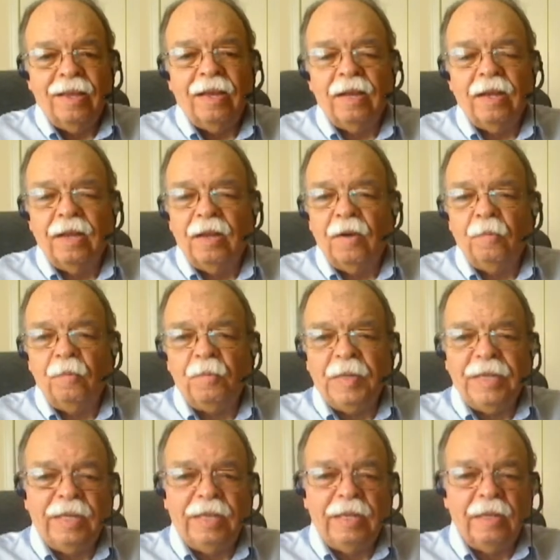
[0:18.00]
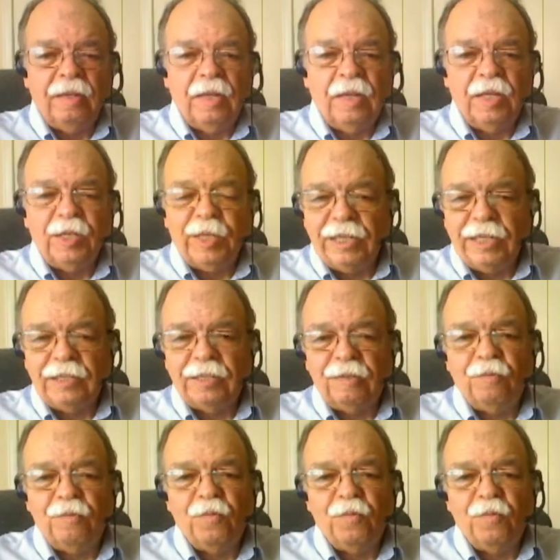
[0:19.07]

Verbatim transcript: uh, meeting at least